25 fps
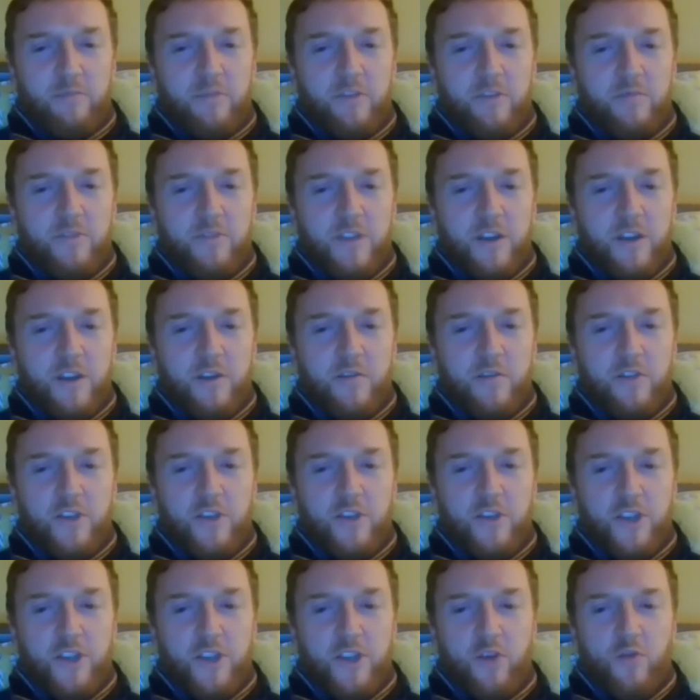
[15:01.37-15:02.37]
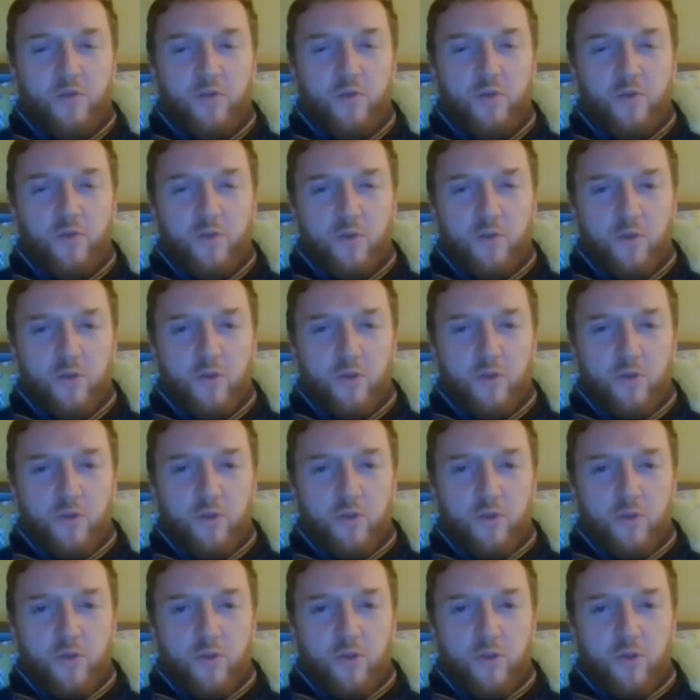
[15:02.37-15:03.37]
themselves at you?
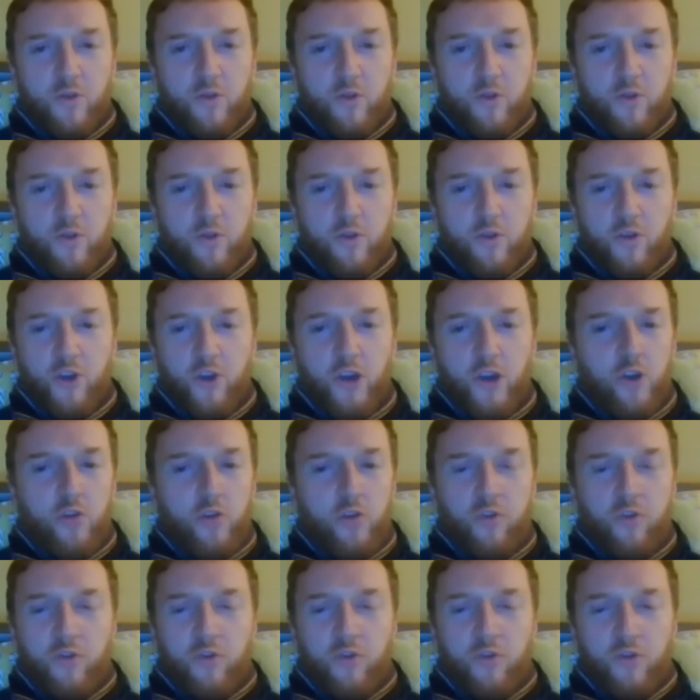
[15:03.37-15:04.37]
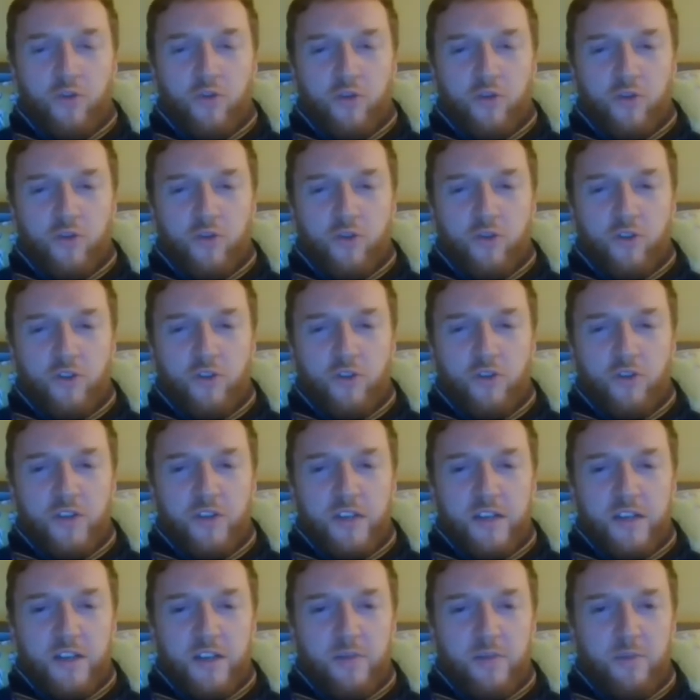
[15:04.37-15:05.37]
No, you need
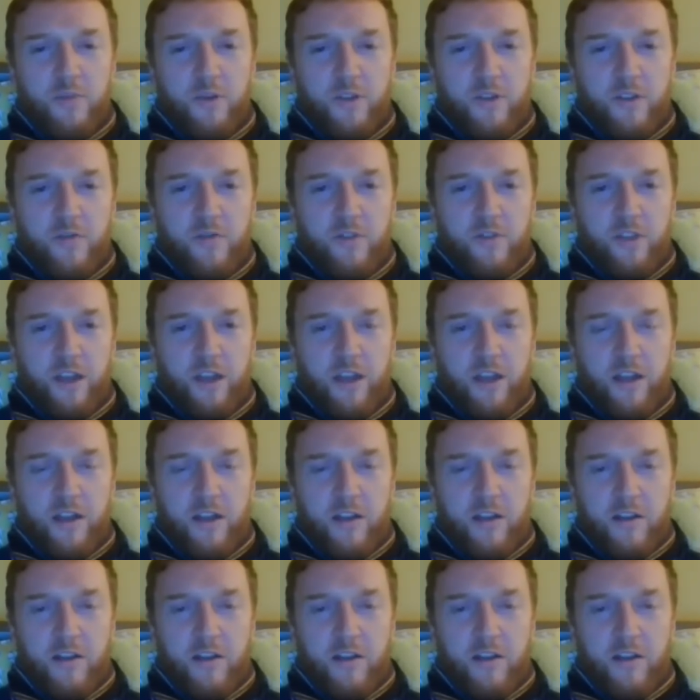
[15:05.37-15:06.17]
another body for that.